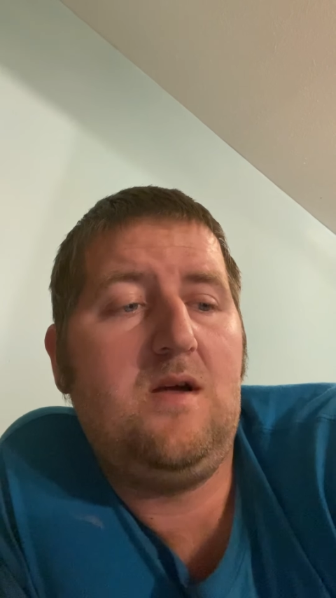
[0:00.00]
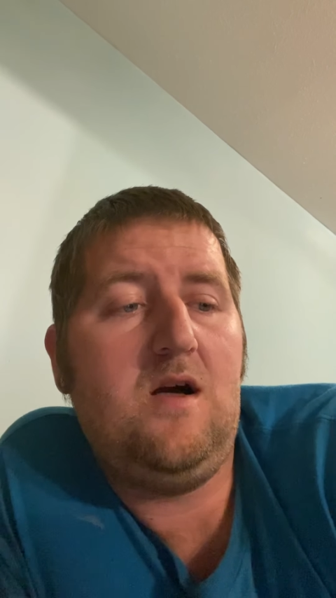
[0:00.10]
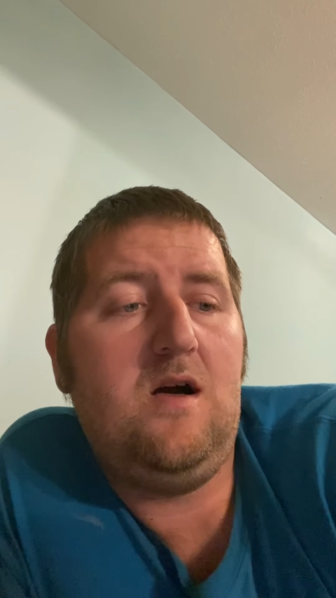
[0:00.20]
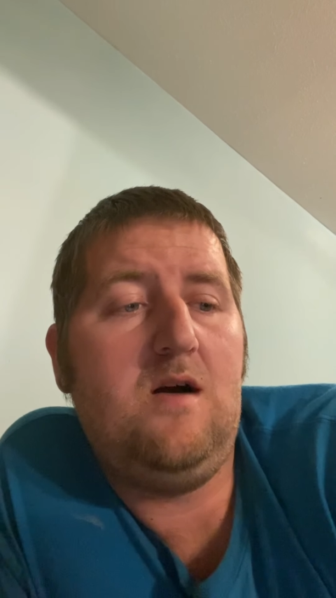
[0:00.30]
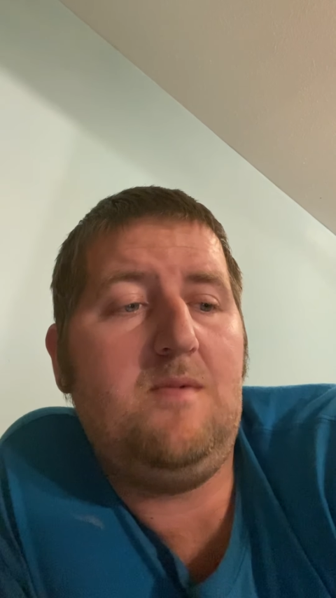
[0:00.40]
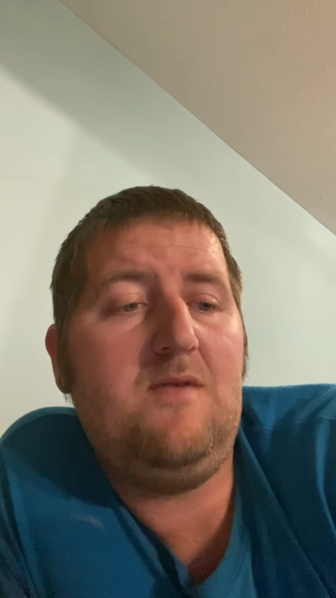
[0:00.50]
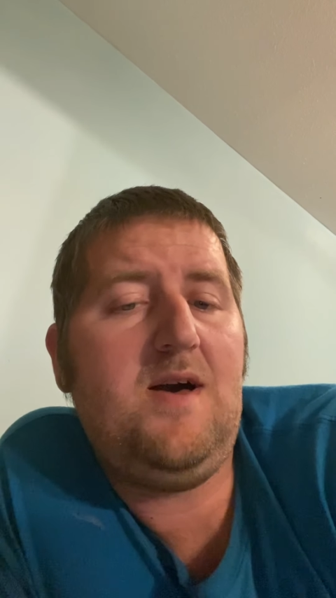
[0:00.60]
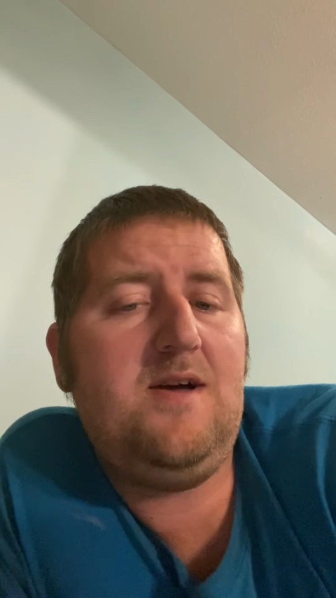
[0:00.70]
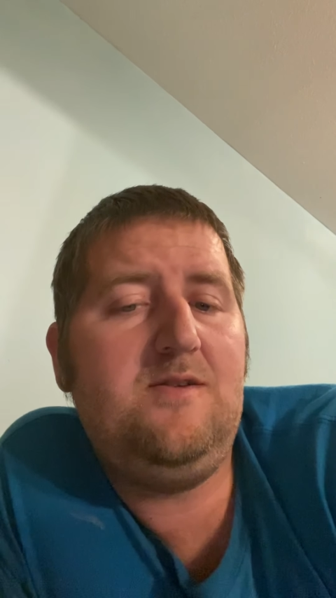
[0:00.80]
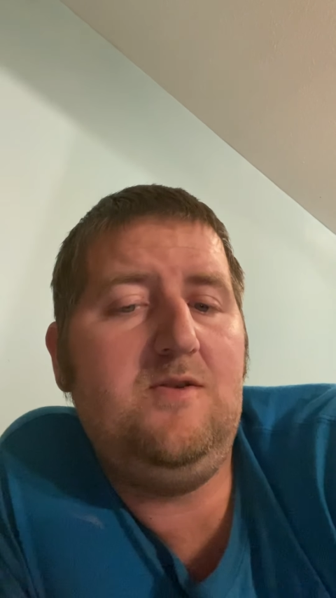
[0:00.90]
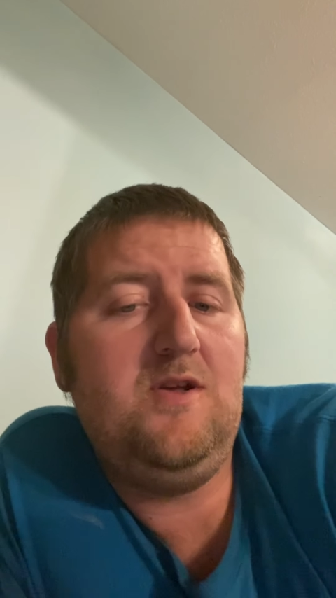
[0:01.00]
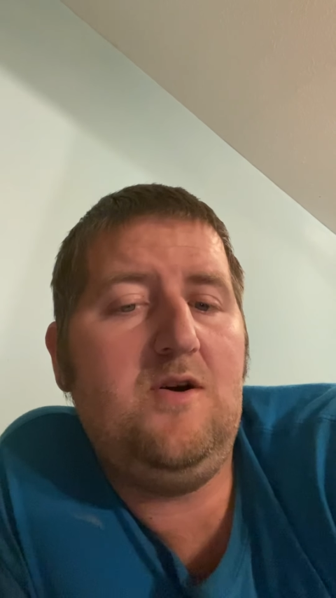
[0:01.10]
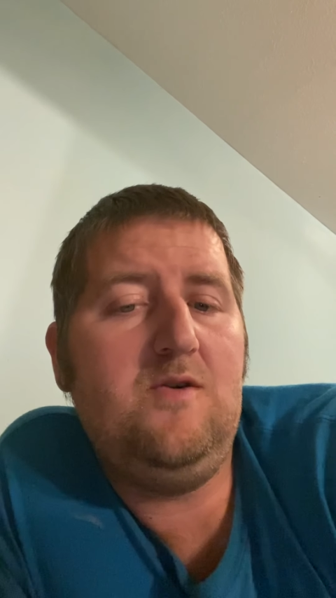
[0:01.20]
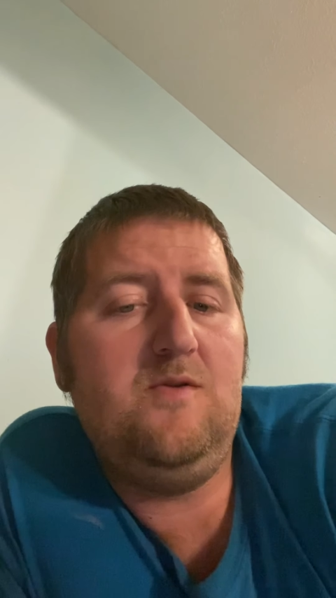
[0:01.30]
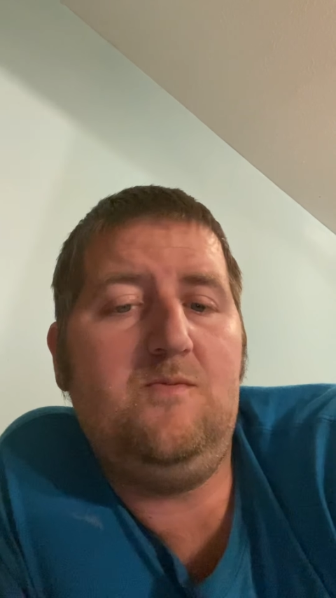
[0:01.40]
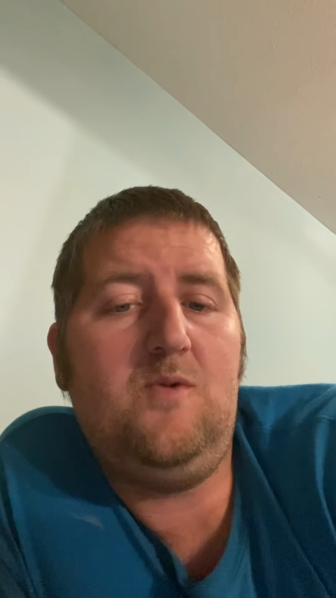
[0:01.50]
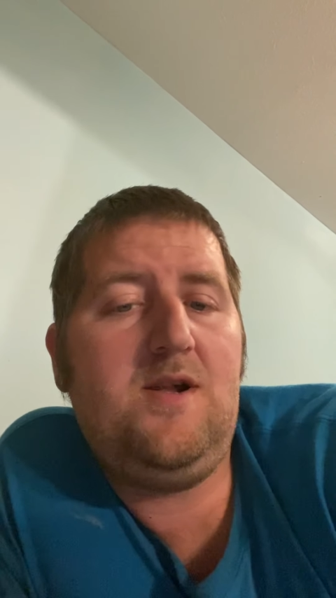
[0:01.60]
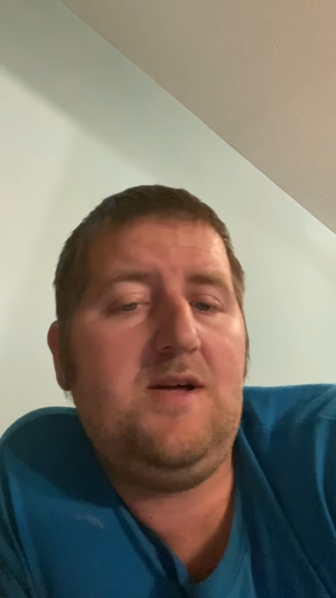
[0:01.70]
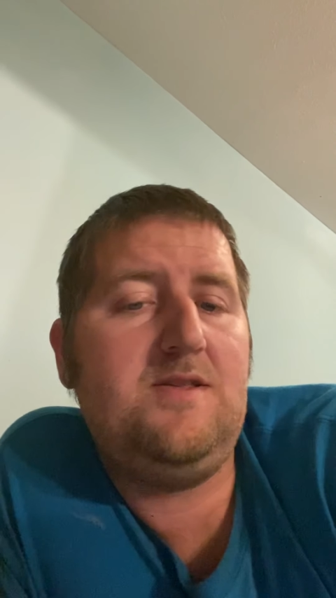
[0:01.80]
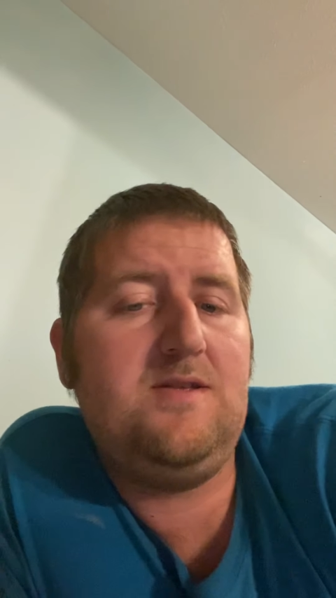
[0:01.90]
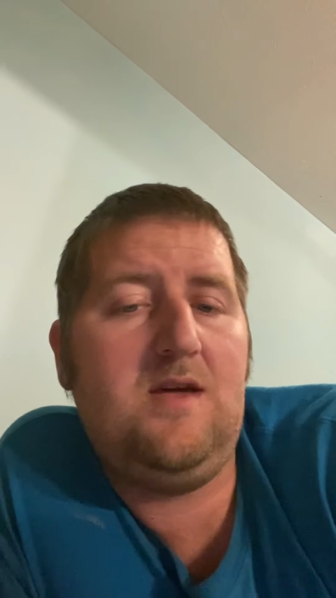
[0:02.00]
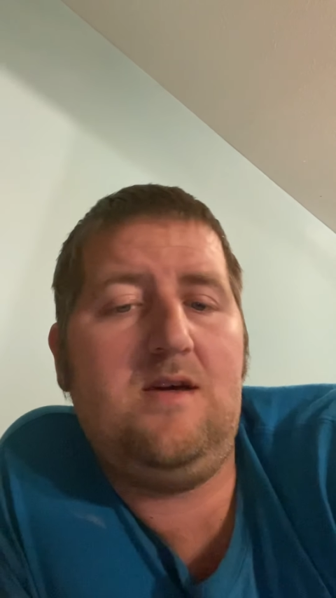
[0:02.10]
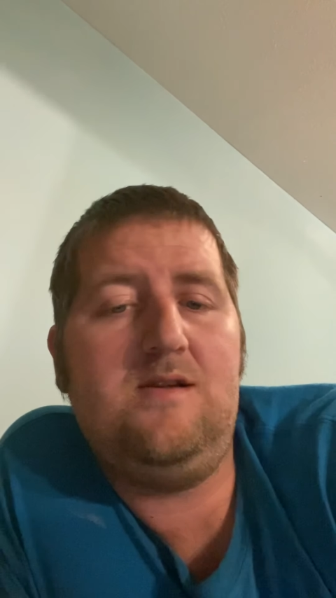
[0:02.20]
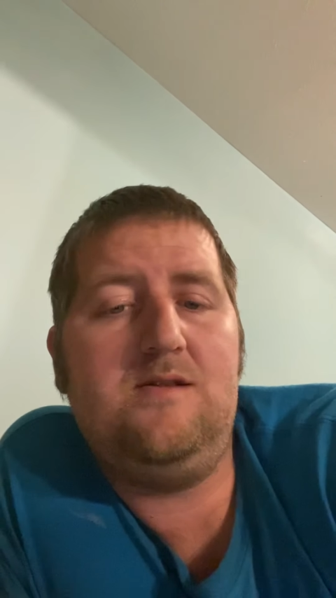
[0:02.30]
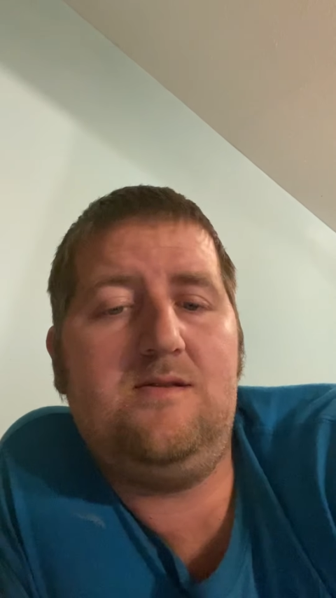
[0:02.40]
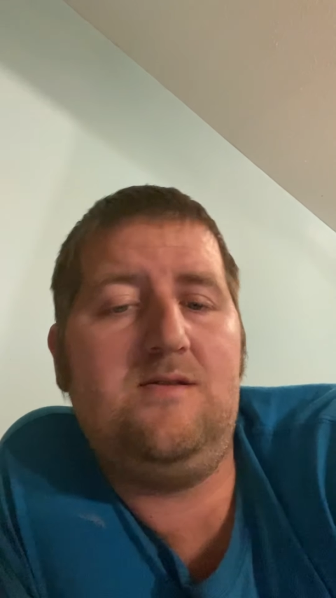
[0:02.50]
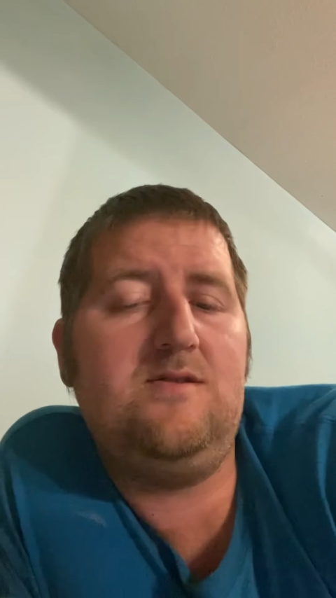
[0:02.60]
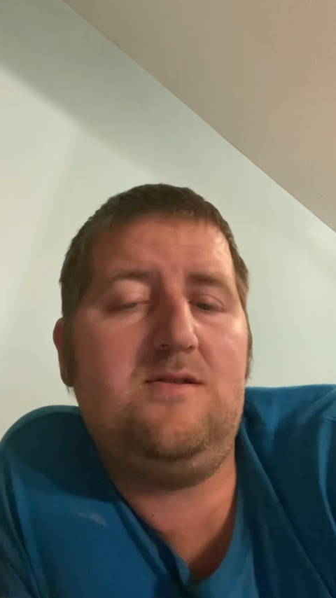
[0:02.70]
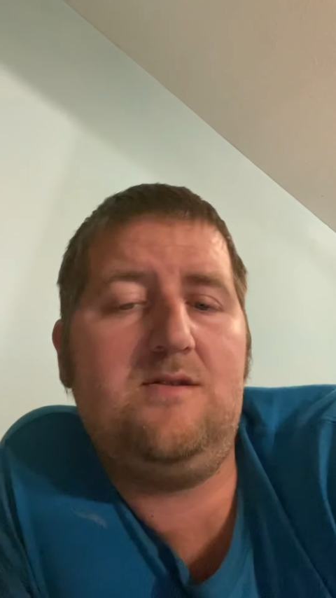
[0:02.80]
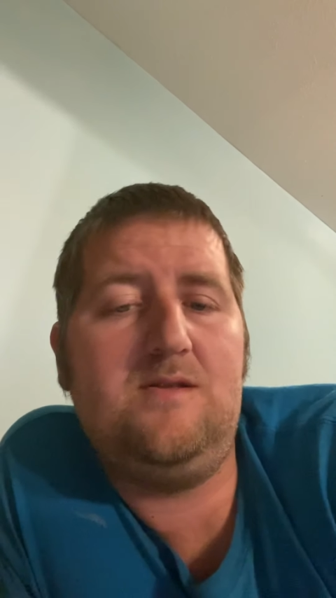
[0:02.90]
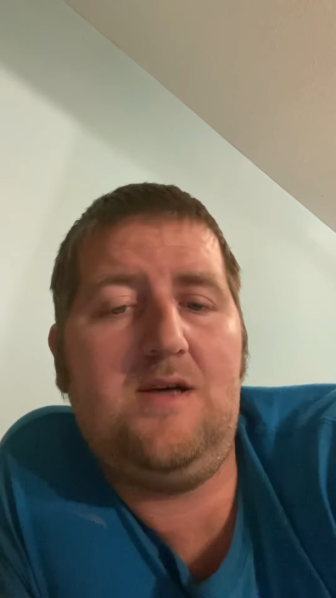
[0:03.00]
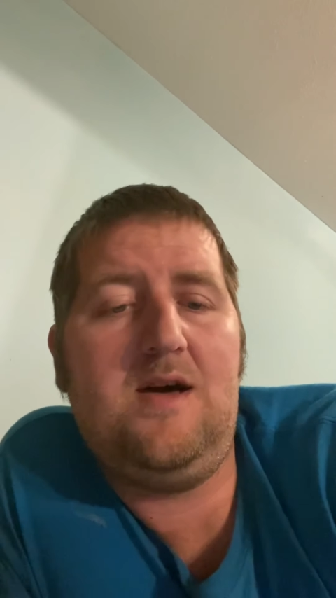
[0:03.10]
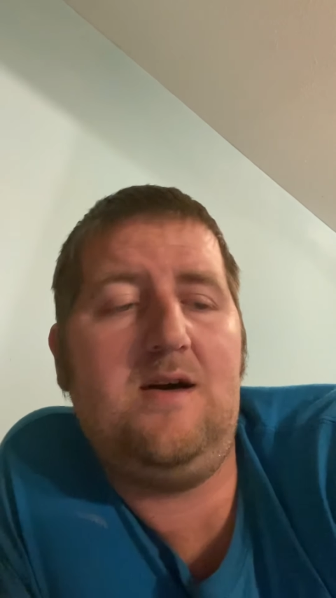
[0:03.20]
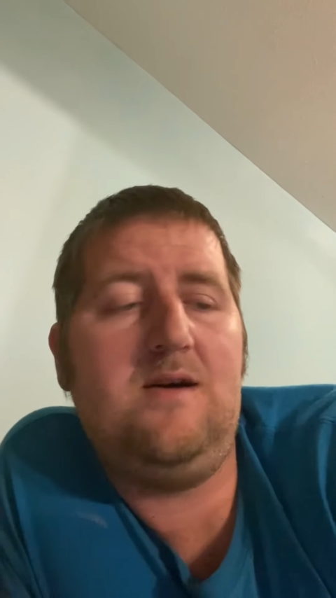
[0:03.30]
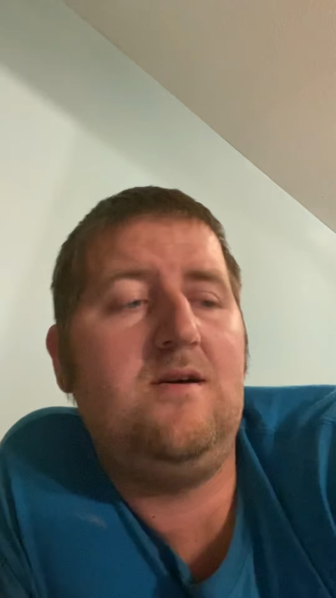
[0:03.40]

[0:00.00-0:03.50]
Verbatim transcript: Um, I've had, you know, one night stands and this and that,